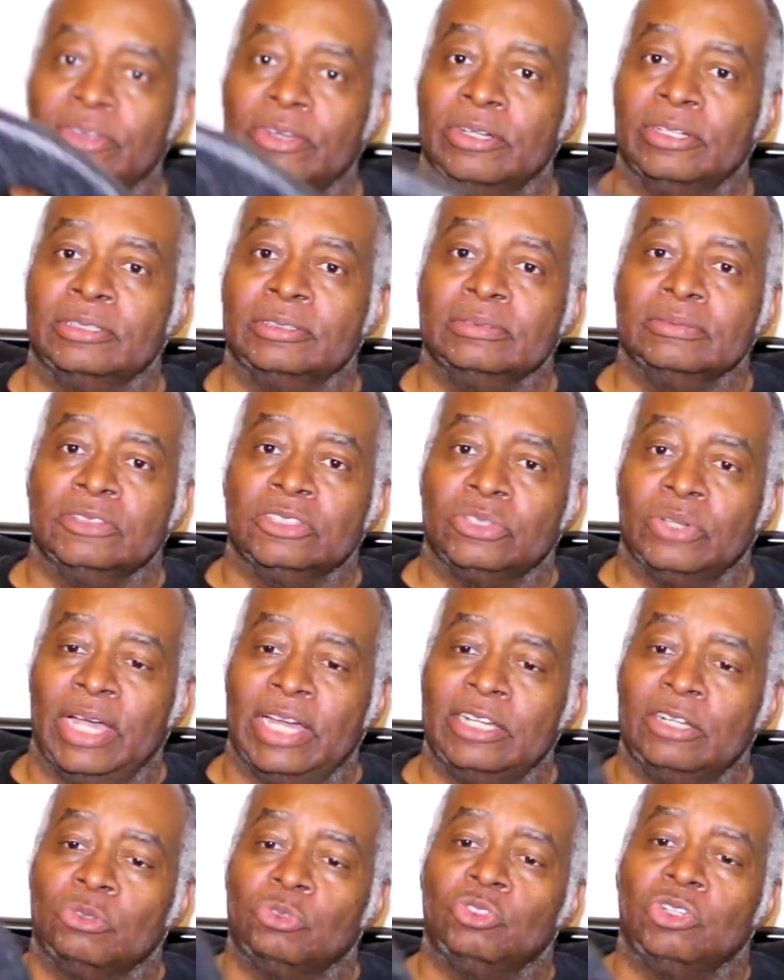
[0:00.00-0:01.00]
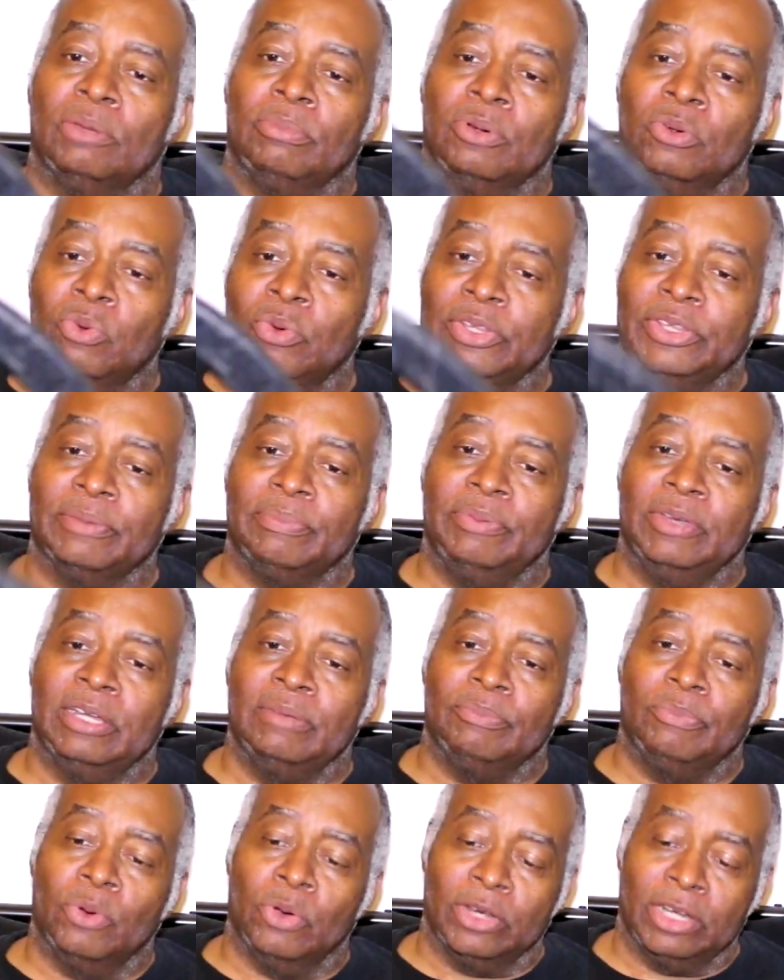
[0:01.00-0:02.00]
there. So I had no trouble with the
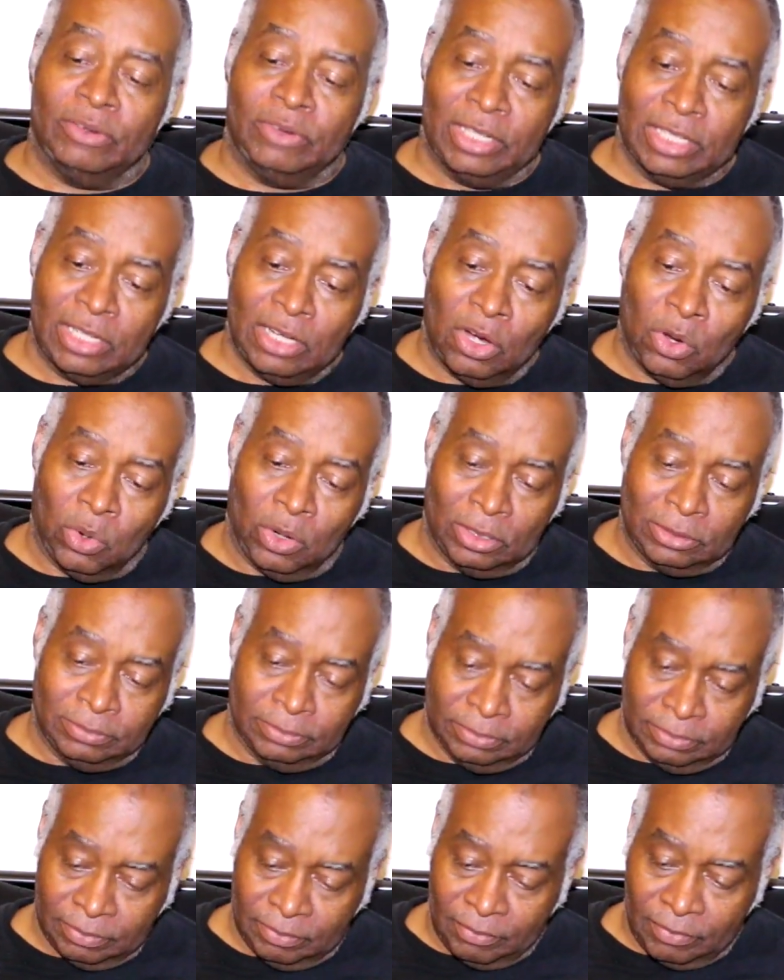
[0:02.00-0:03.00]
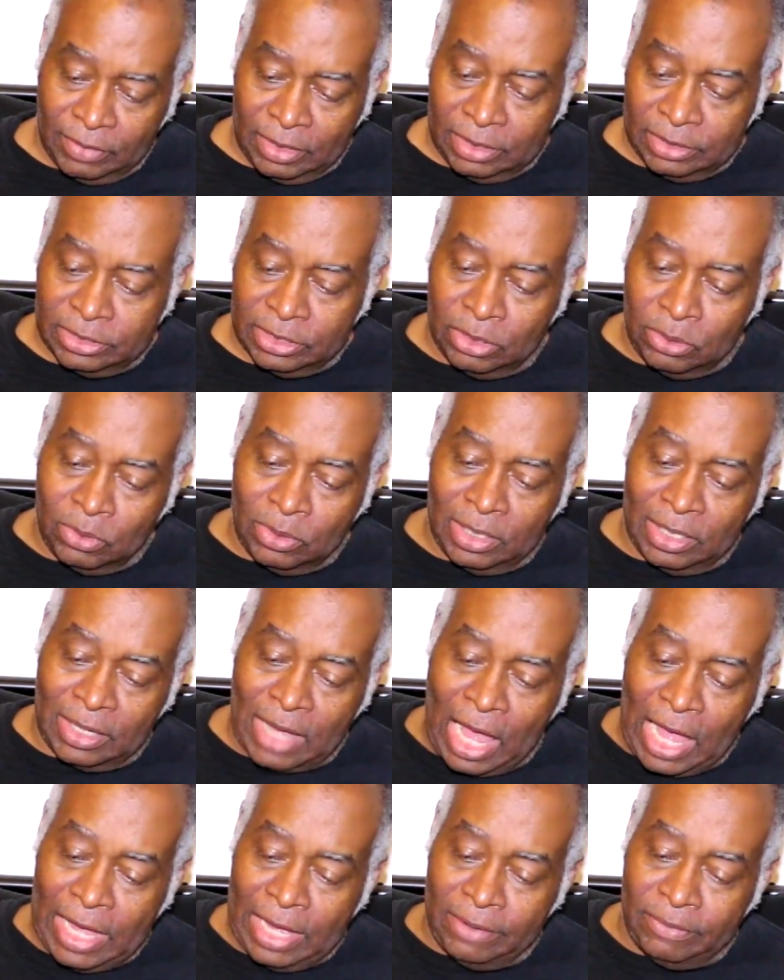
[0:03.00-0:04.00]
pinpoint on the coil. So
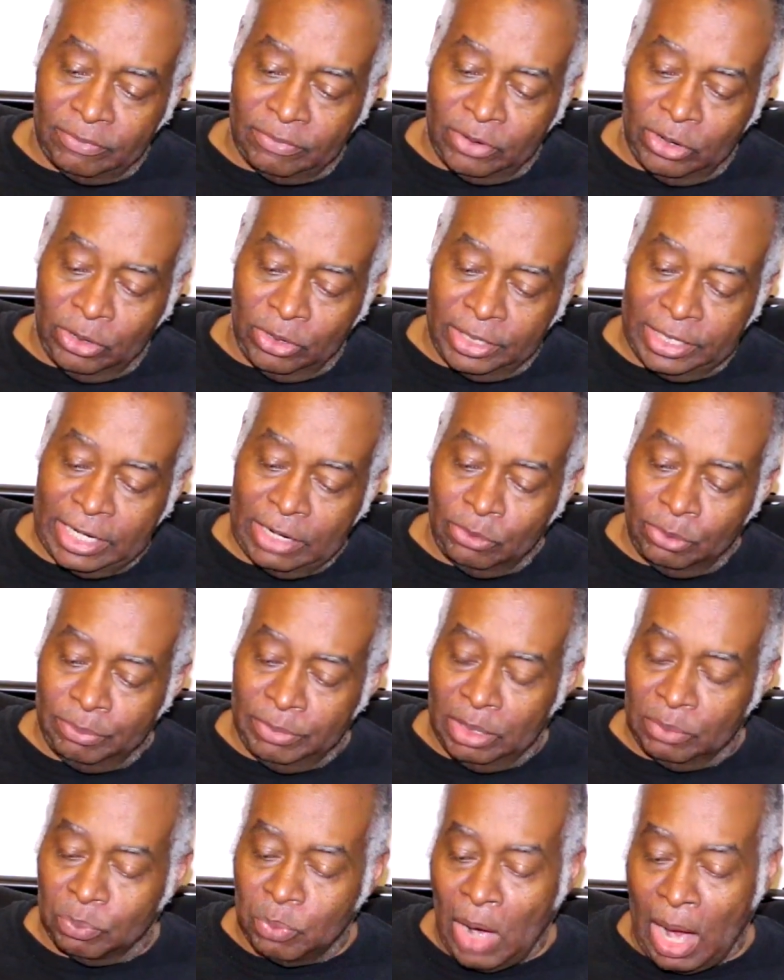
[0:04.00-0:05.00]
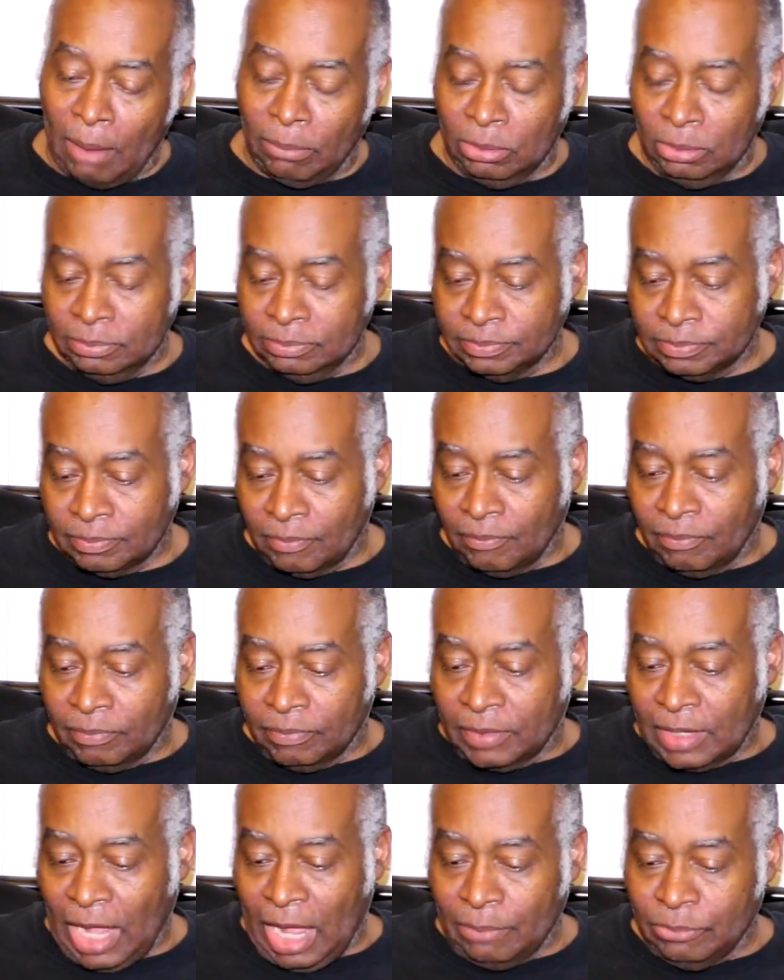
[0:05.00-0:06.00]
I have heard that would be a problem.
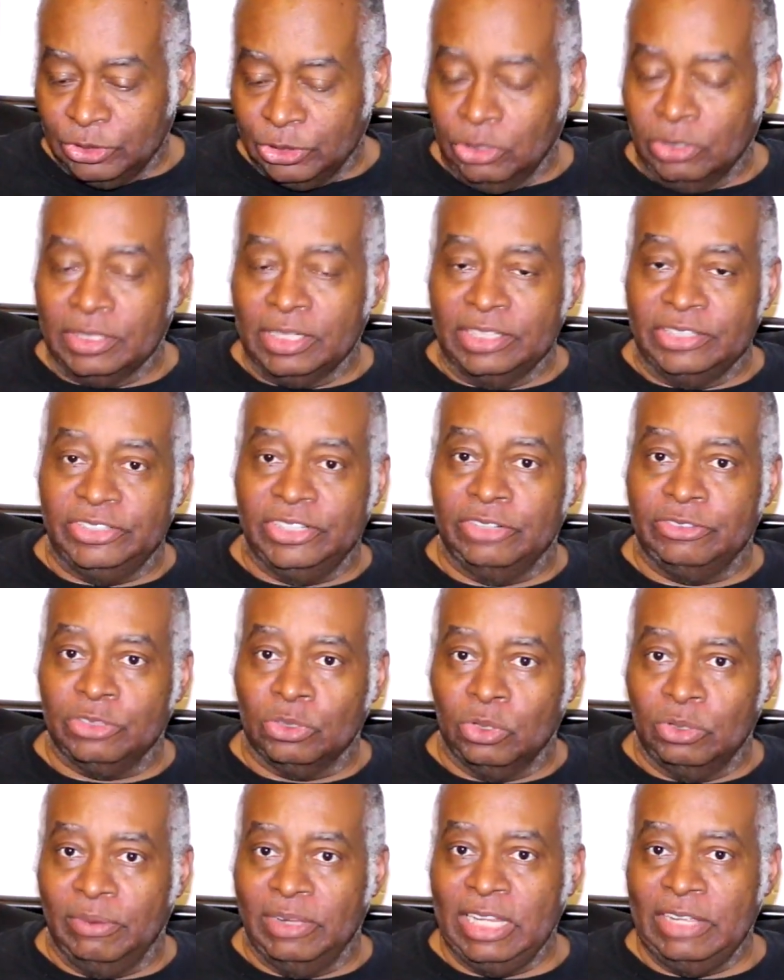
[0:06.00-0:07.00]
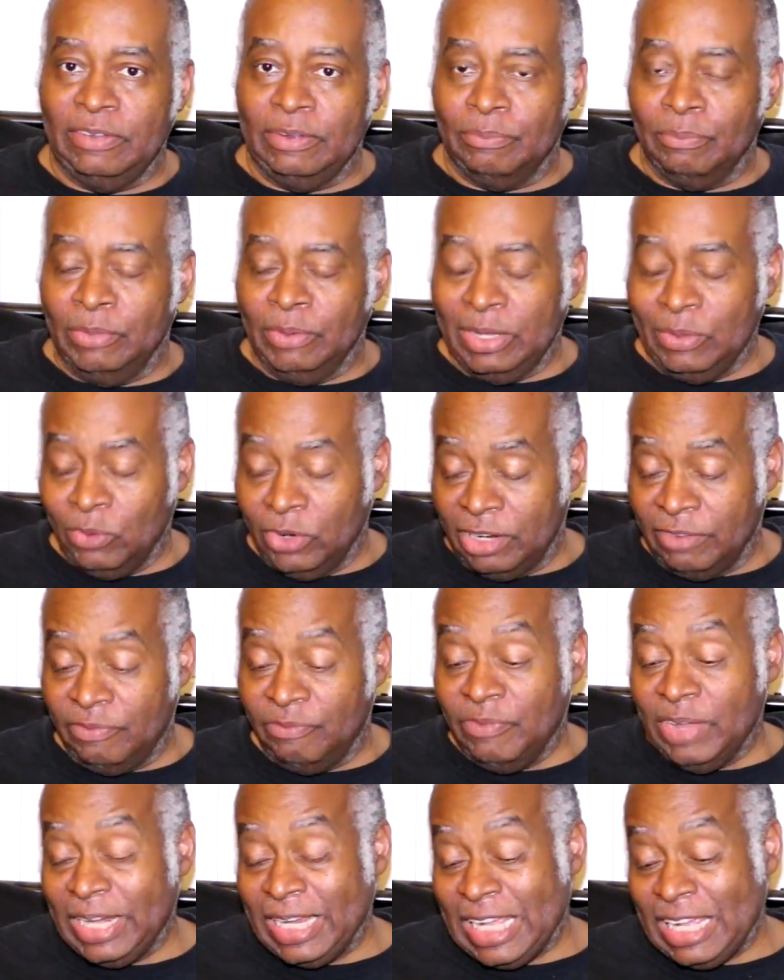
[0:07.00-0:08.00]
I'm sure concentric would
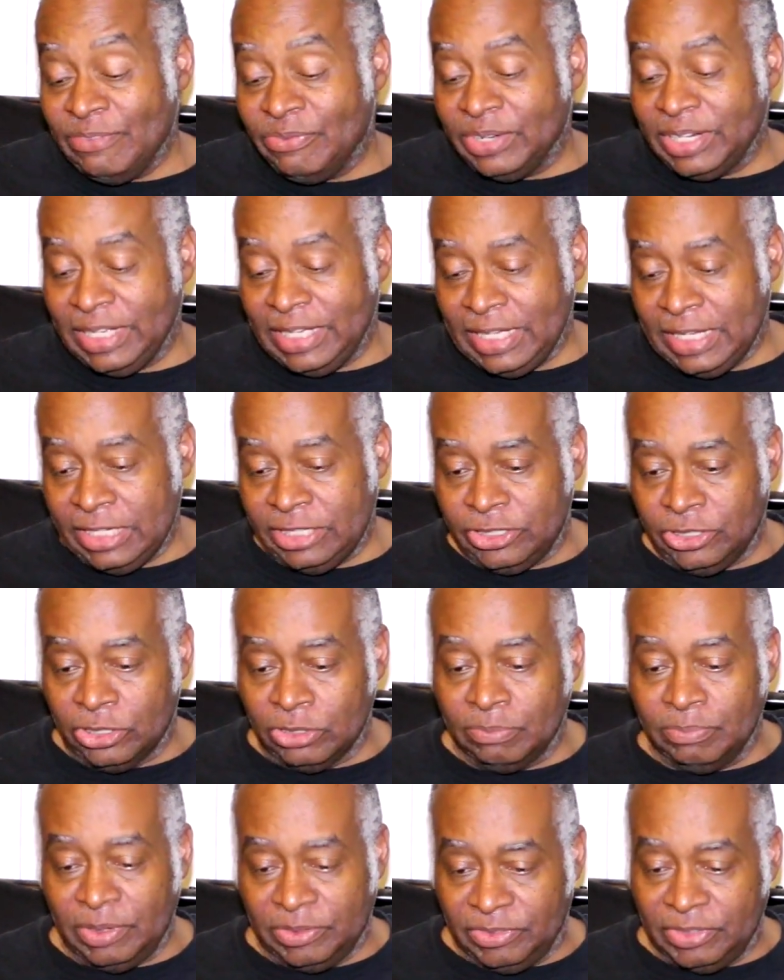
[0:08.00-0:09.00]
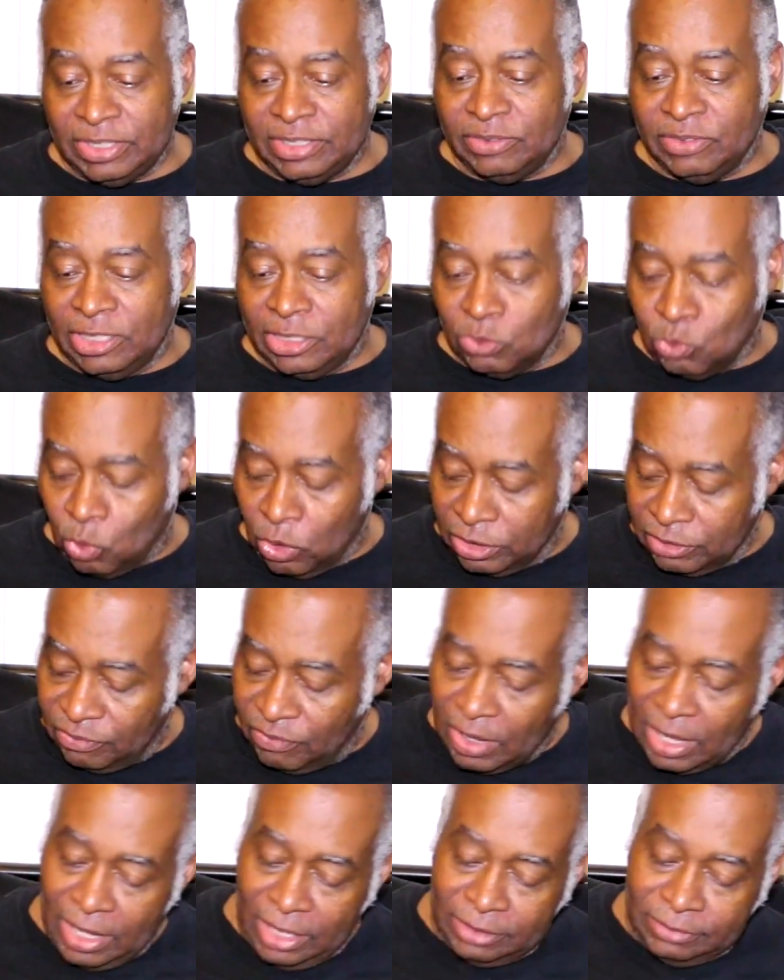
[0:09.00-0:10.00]
have been even easier, but this worked
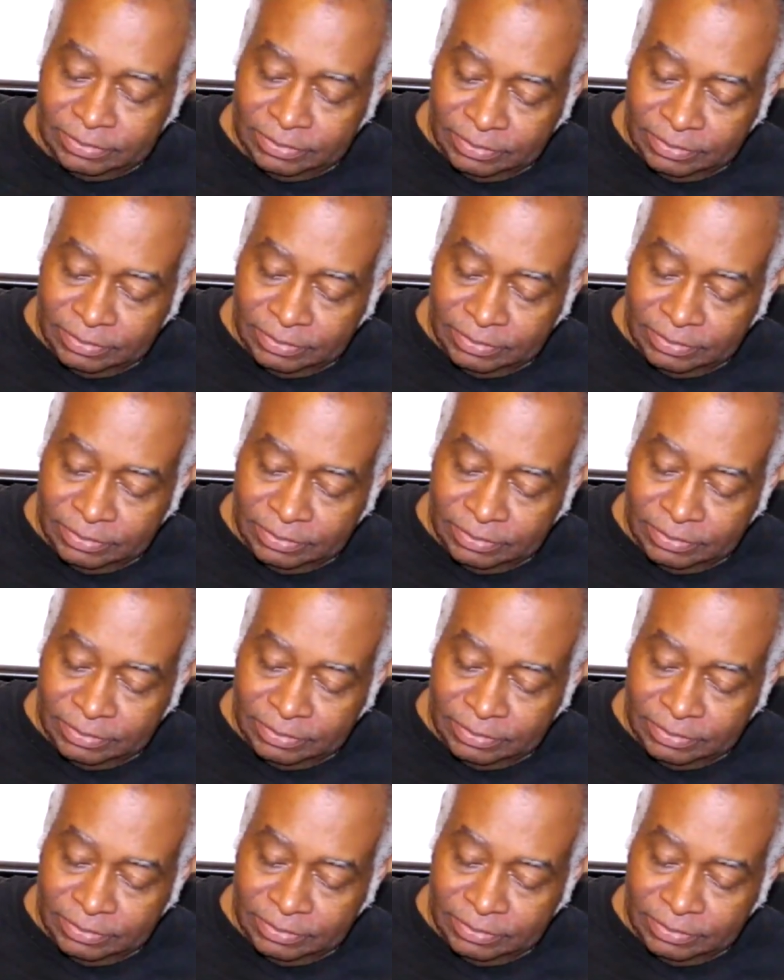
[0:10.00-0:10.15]
fine.